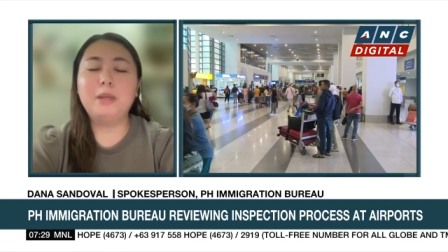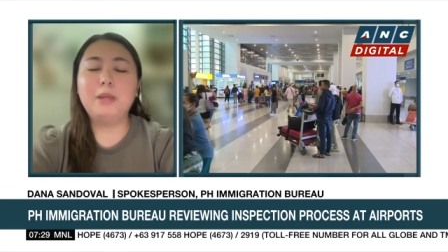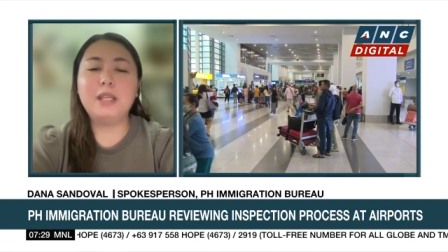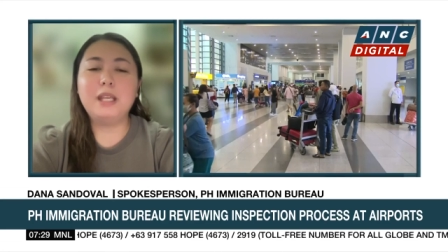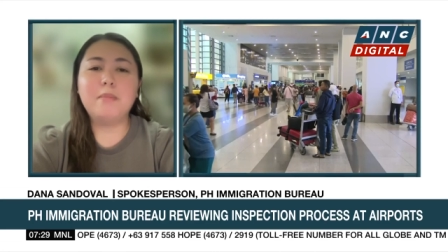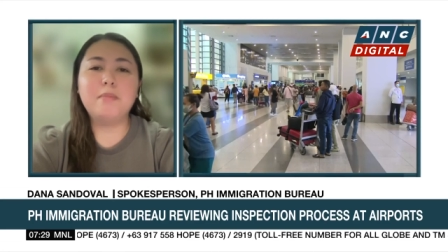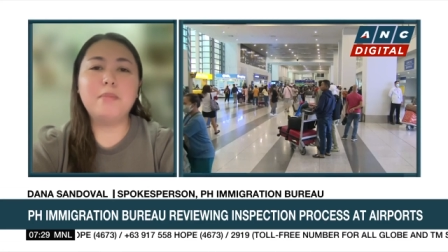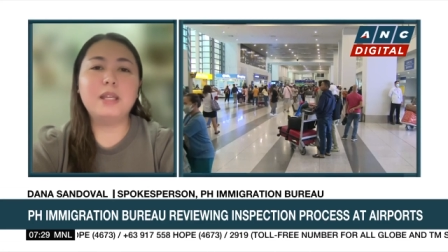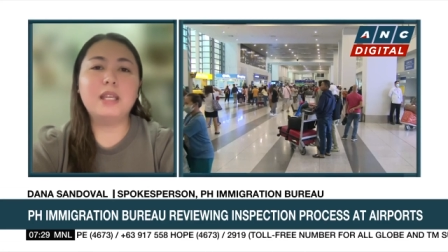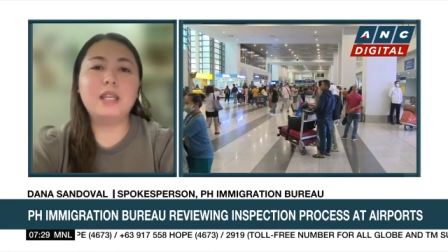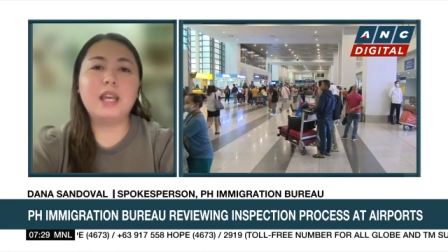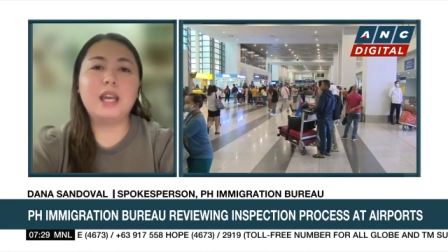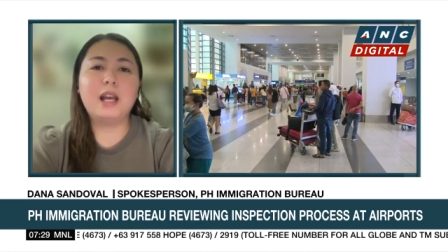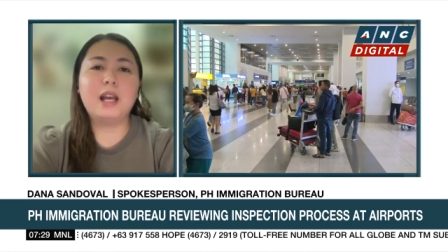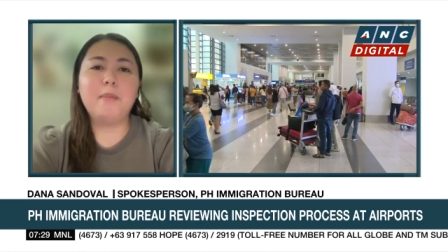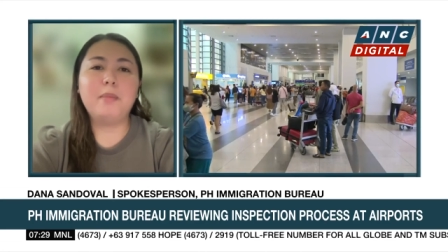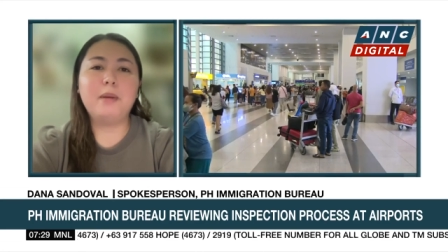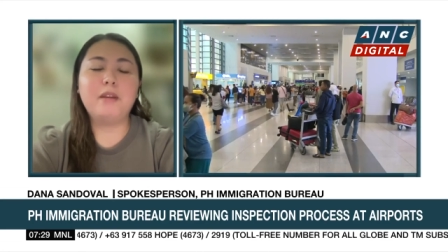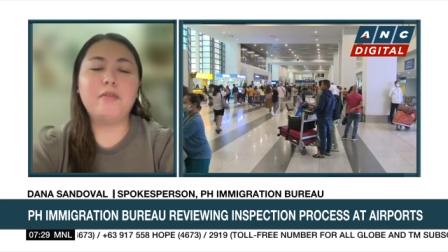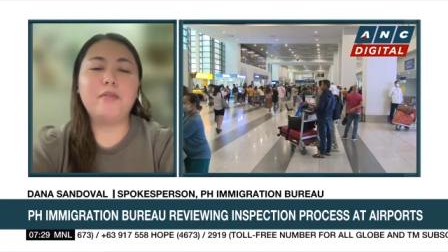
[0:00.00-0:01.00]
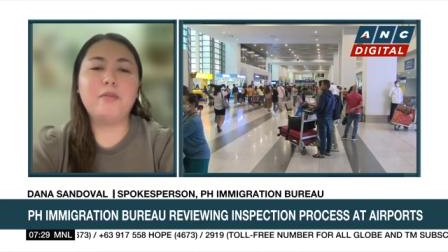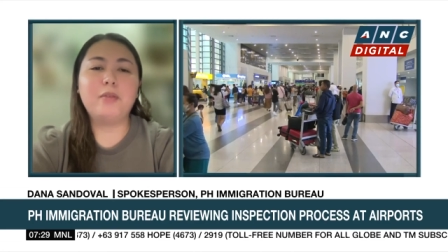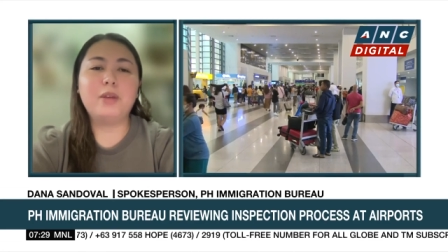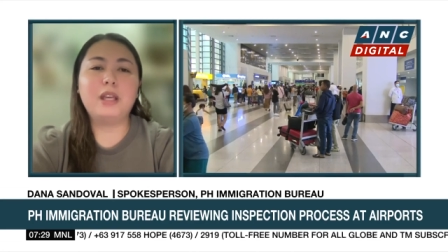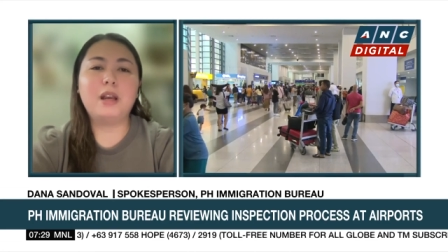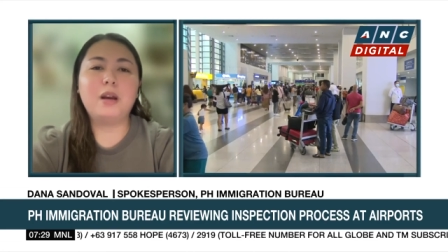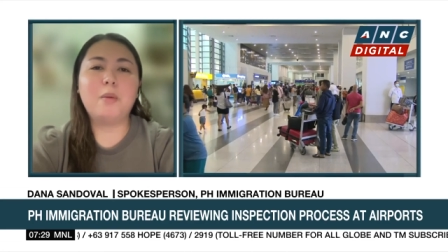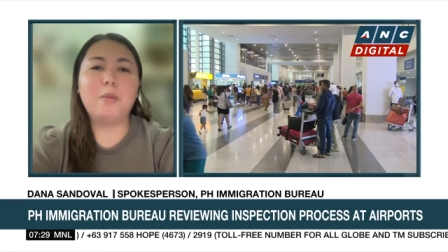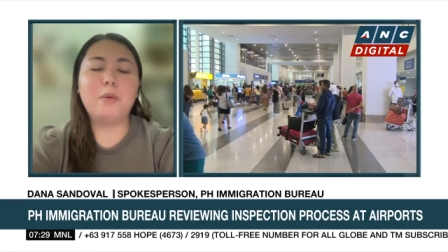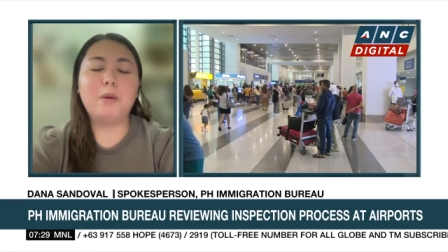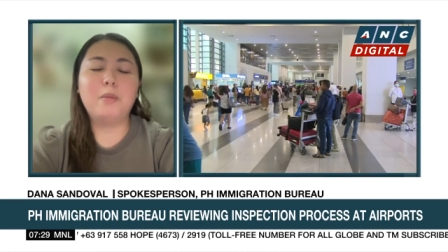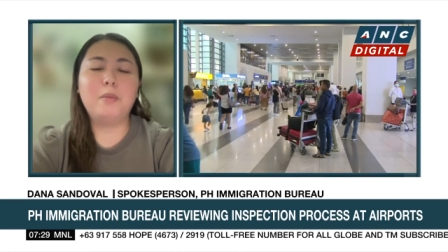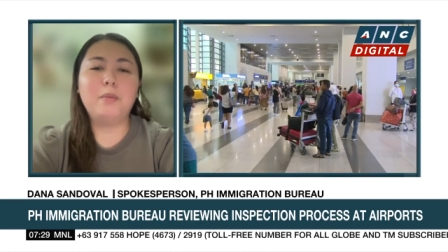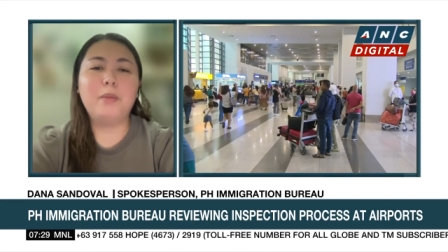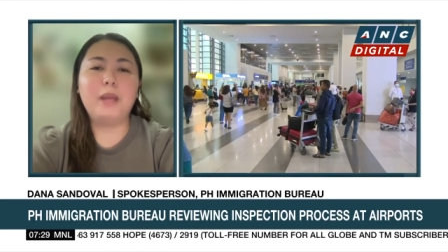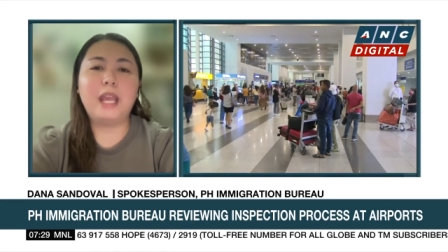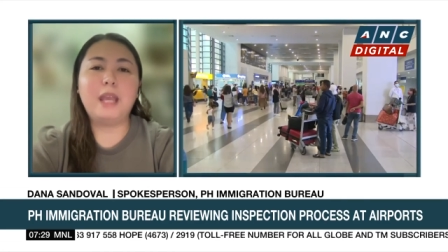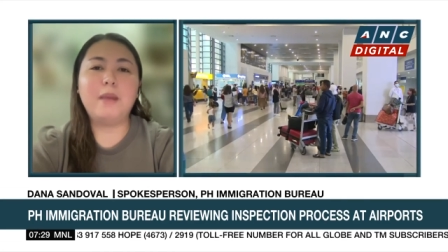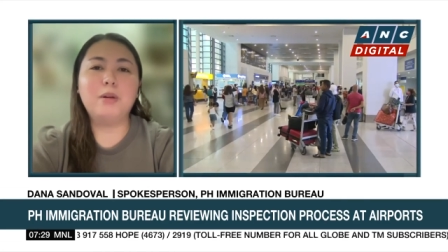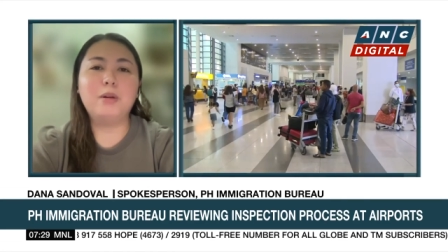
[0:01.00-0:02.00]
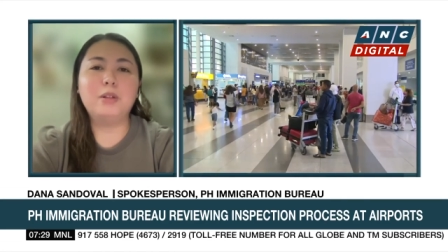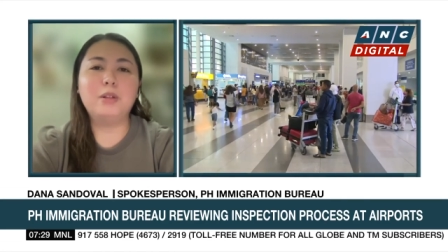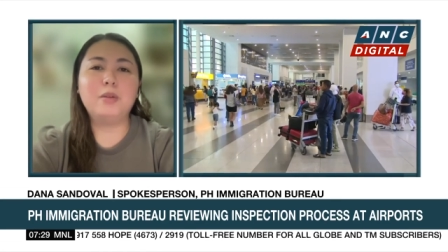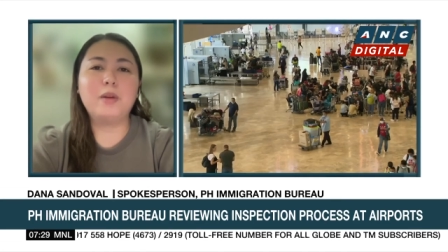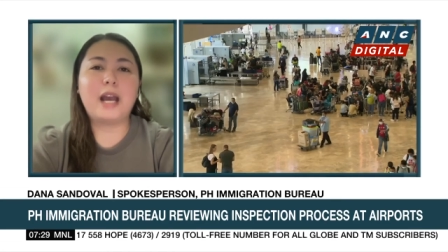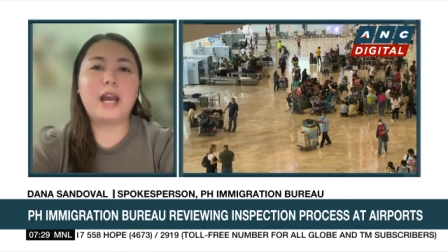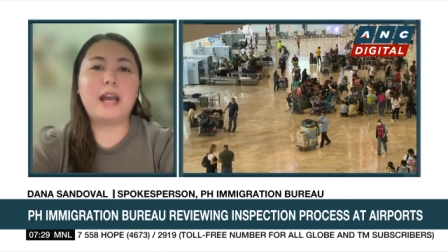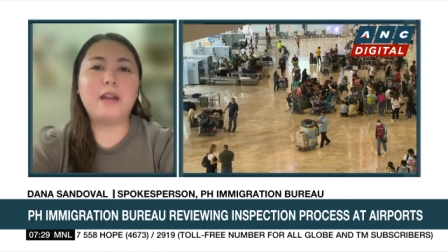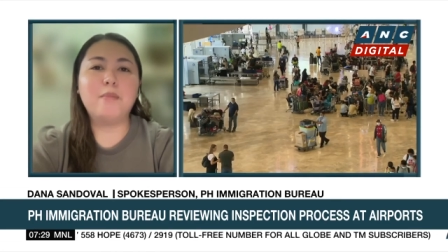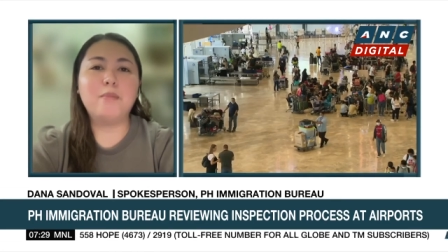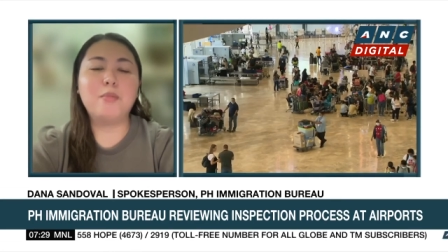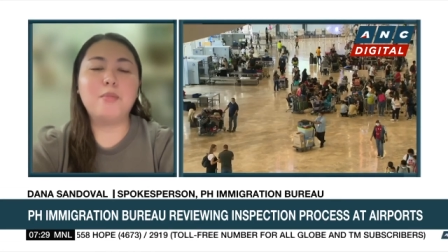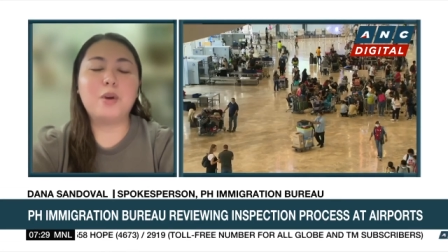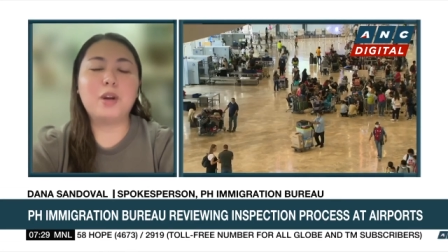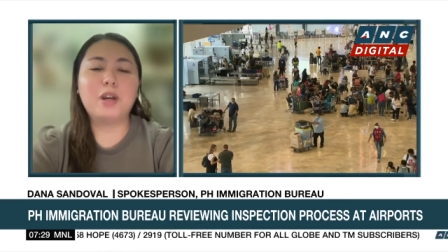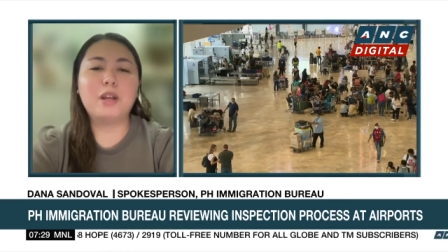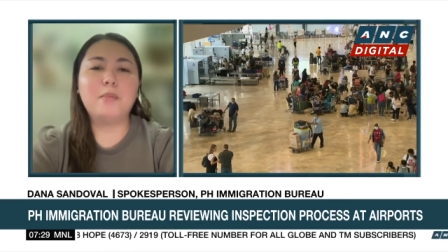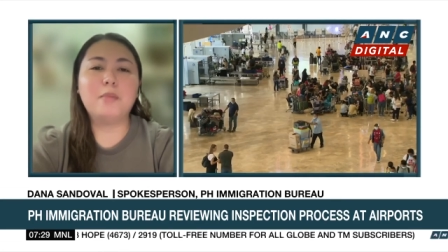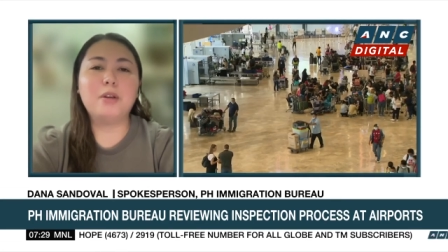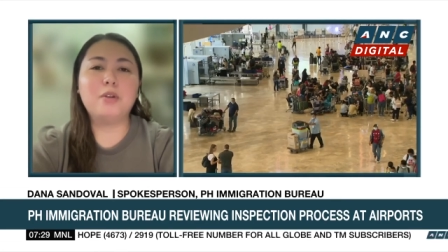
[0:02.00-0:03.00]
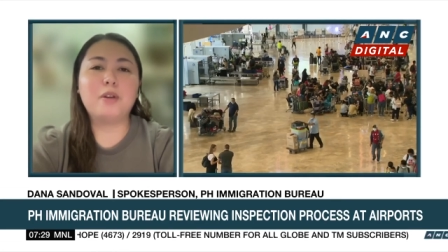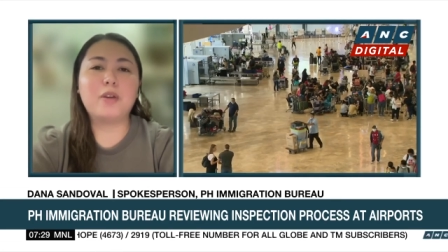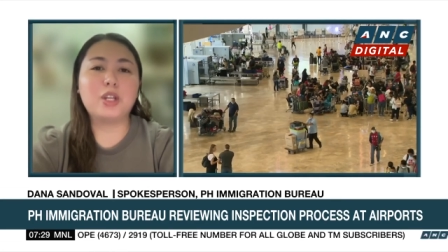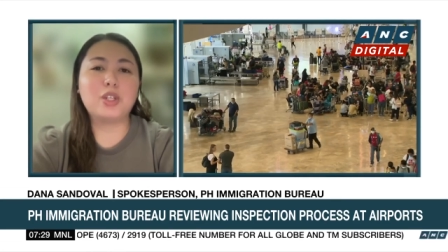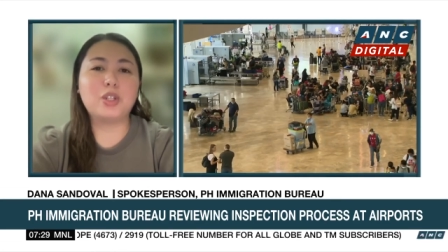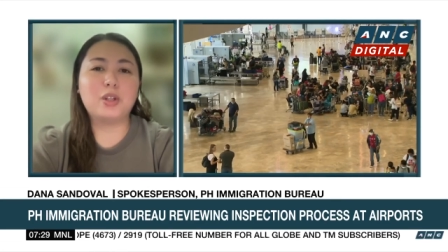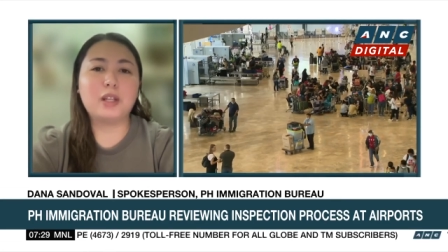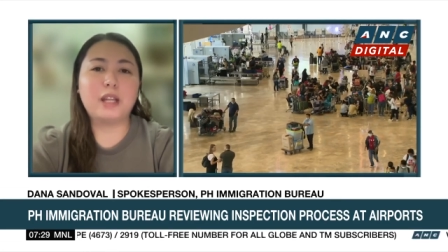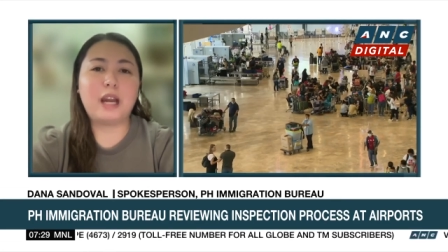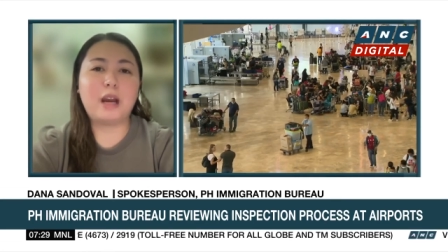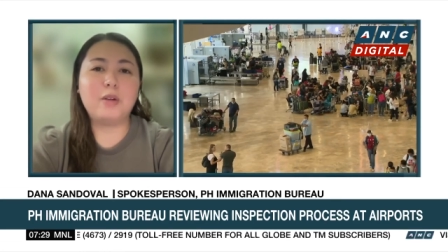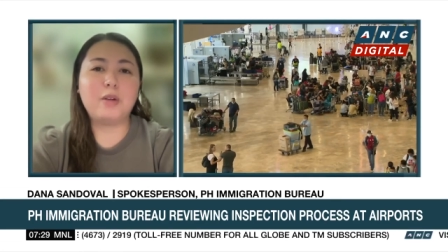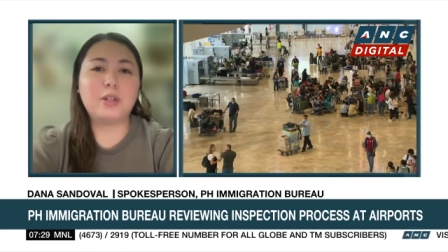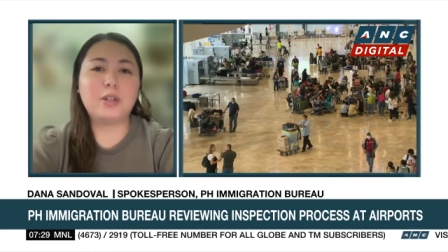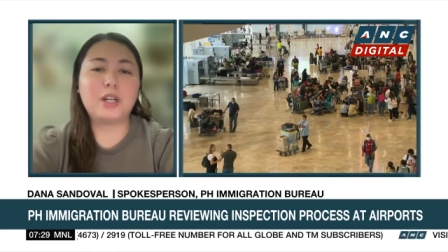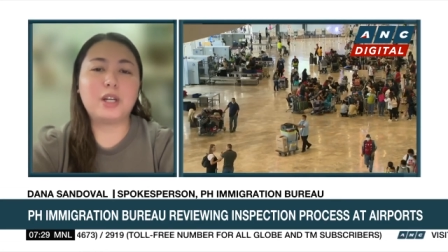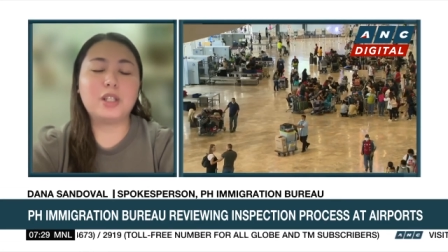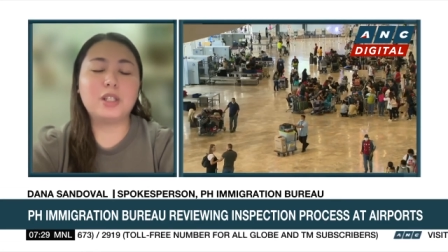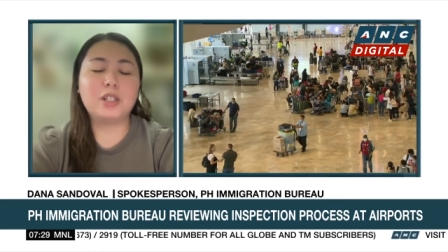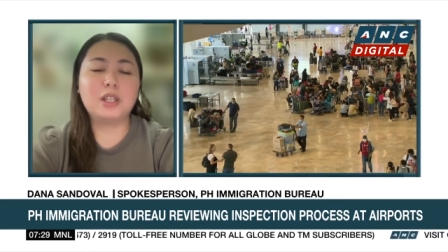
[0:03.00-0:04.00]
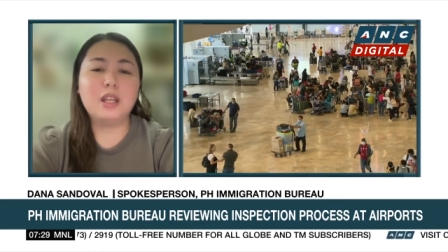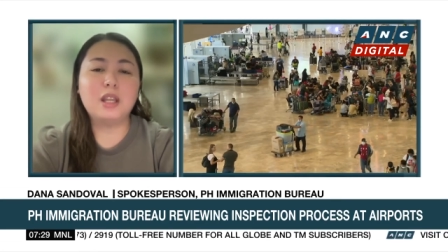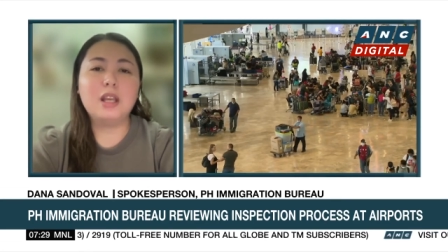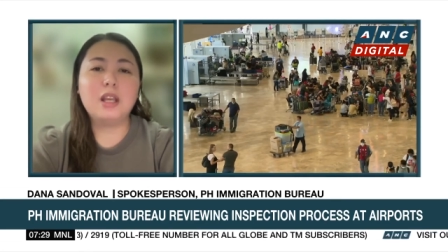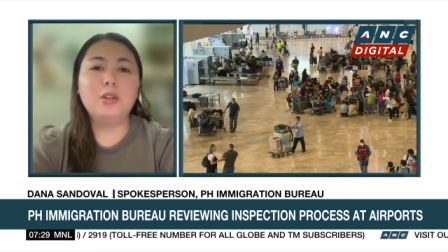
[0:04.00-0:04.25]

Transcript: be a big help if we uh, will be able to add more immigration counters